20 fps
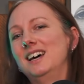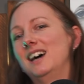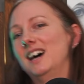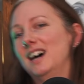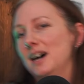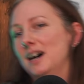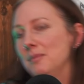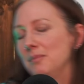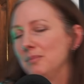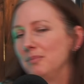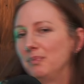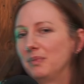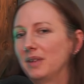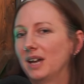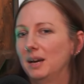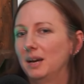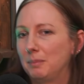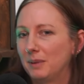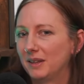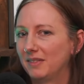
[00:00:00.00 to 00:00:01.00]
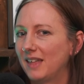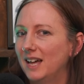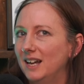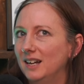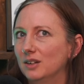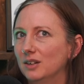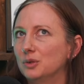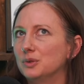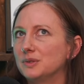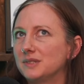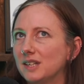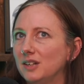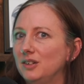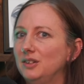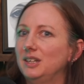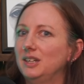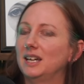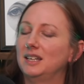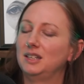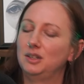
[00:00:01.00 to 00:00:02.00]
But then also,
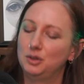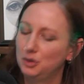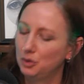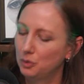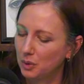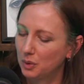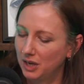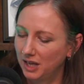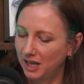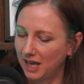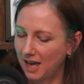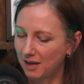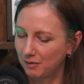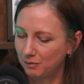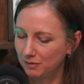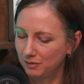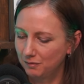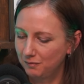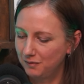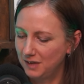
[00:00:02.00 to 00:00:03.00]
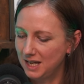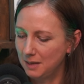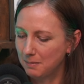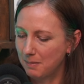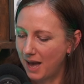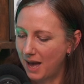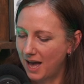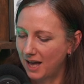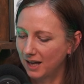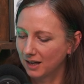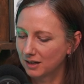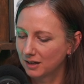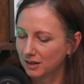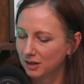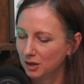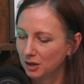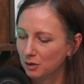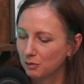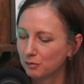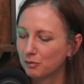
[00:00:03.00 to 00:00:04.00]
you do want to get feedback
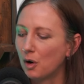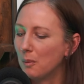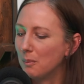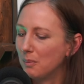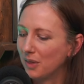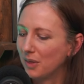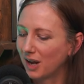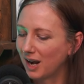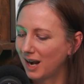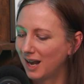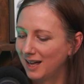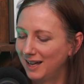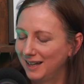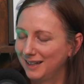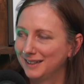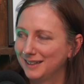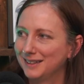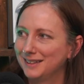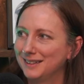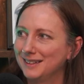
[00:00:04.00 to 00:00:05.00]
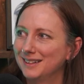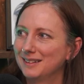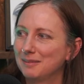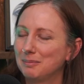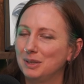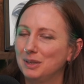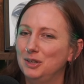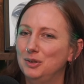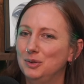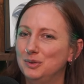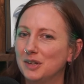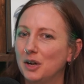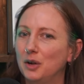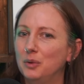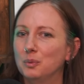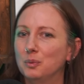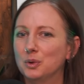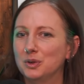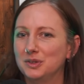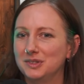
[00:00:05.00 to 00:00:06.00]
from the client, but you
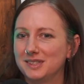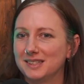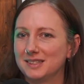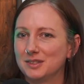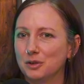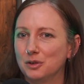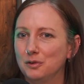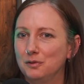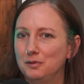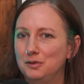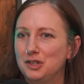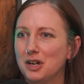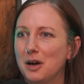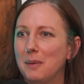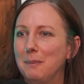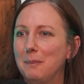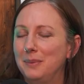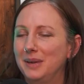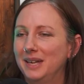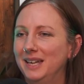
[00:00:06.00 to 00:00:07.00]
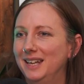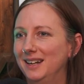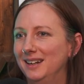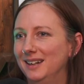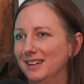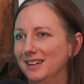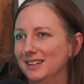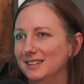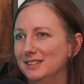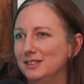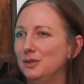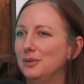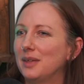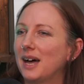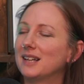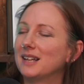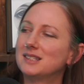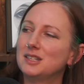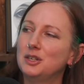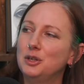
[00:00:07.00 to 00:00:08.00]
don't want to sort of jump in and do
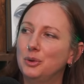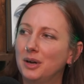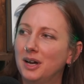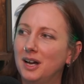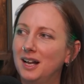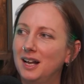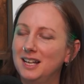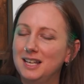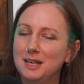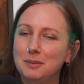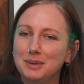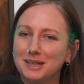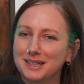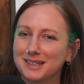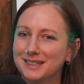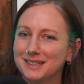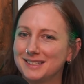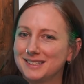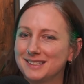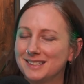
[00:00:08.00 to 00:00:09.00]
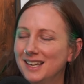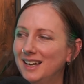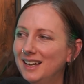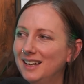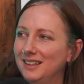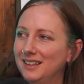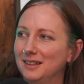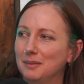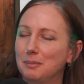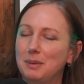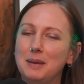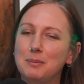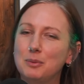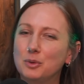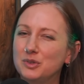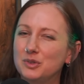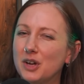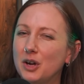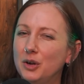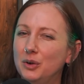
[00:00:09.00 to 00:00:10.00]
that too early, because I think
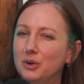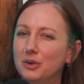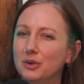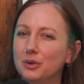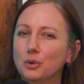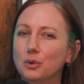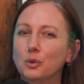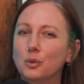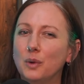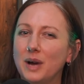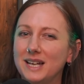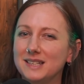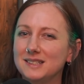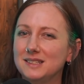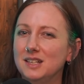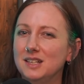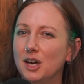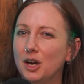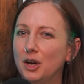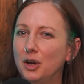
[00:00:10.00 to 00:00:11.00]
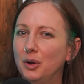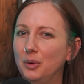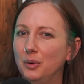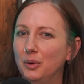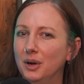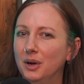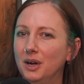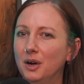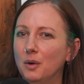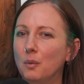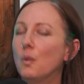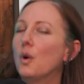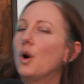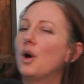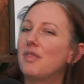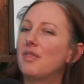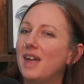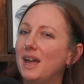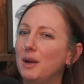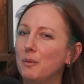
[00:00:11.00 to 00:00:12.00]
people don't always know
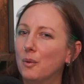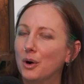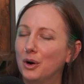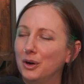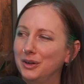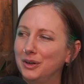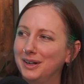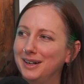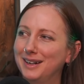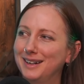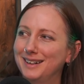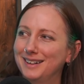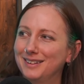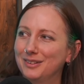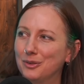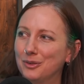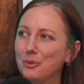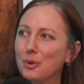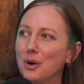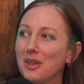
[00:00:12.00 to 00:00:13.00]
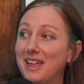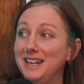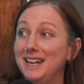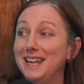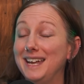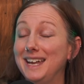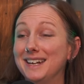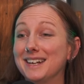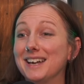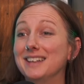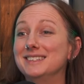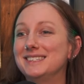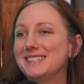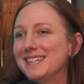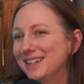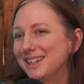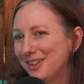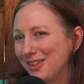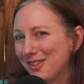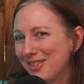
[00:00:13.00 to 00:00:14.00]
what they want or what they need
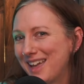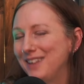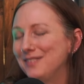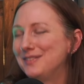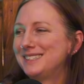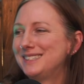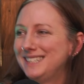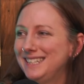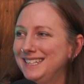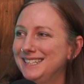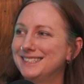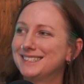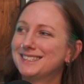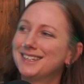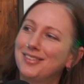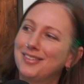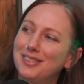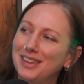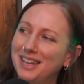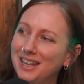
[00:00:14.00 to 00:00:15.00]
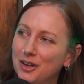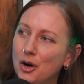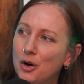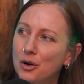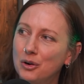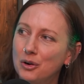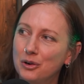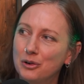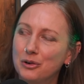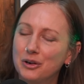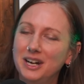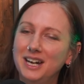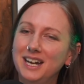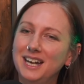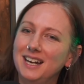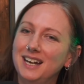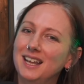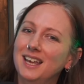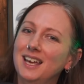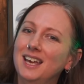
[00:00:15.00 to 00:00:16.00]
until they've seen something
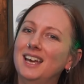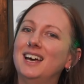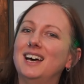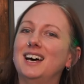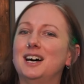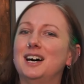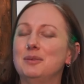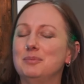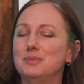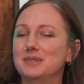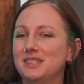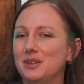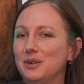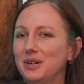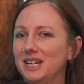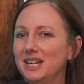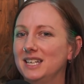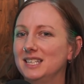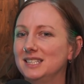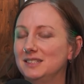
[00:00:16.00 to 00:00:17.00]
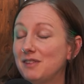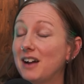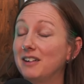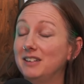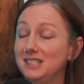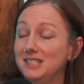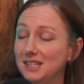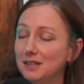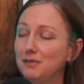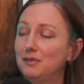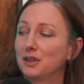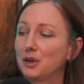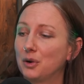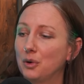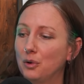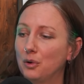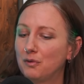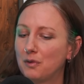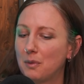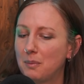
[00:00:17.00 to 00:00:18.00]
concrete. So it is very
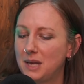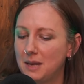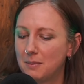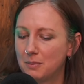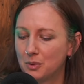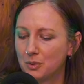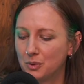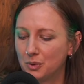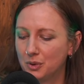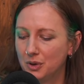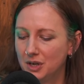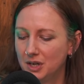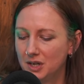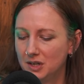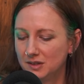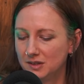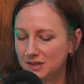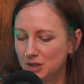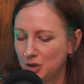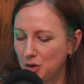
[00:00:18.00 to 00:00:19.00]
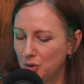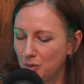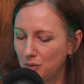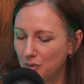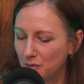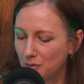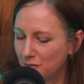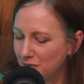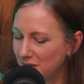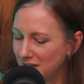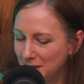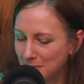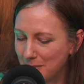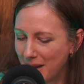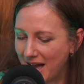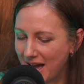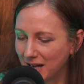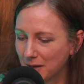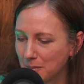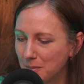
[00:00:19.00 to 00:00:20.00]
difficult for people to
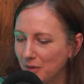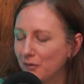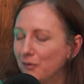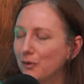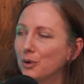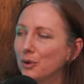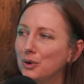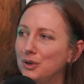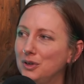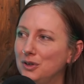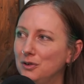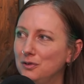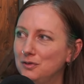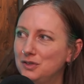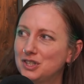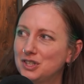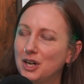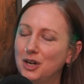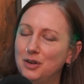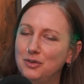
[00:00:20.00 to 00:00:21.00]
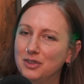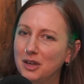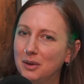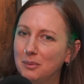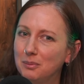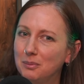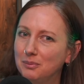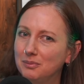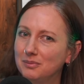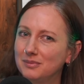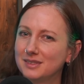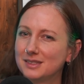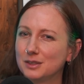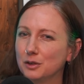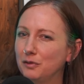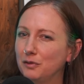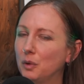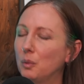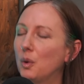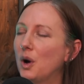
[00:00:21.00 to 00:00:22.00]
feedback before you've shown them
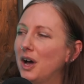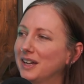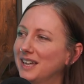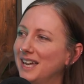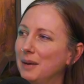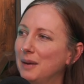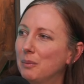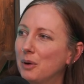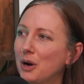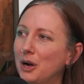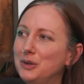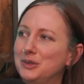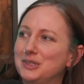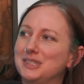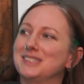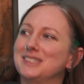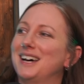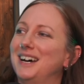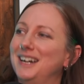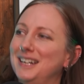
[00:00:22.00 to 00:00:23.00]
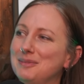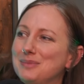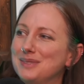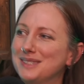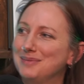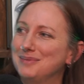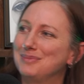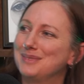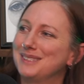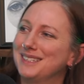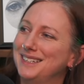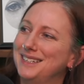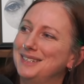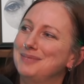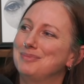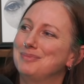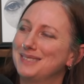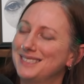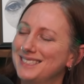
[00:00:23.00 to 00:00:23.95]
sort of a working prototype sometimes.